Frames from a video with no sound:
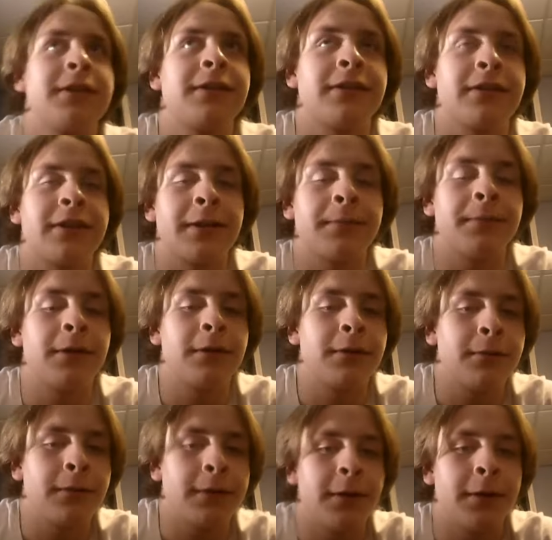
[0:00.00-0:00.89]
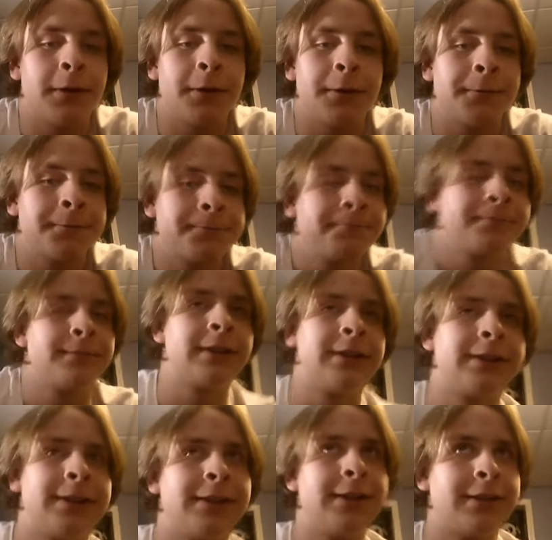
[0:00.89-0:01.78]
to skip this video,
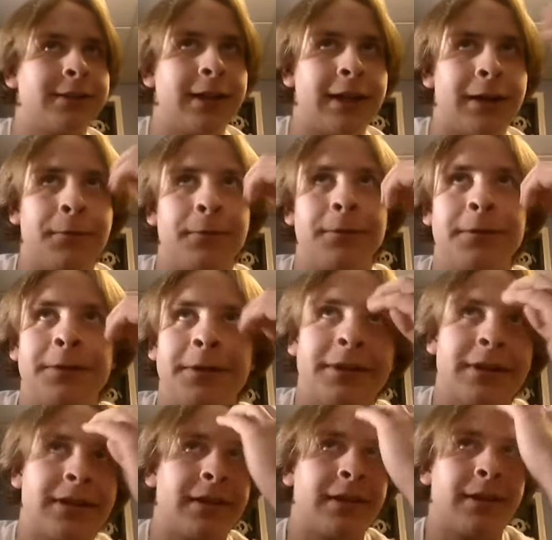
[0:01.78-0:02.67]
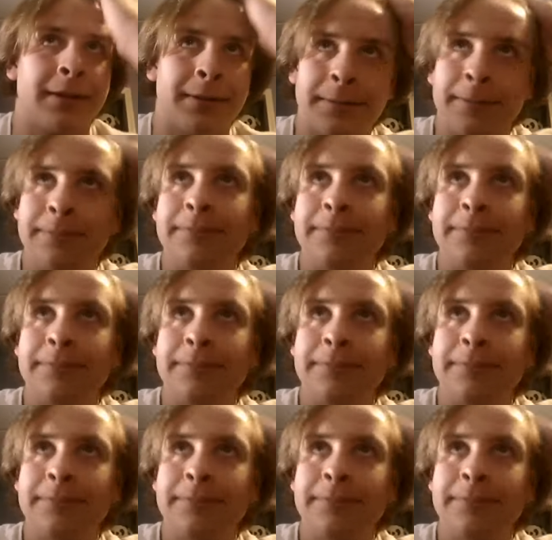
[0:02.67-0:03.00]
I wouldn't, uh,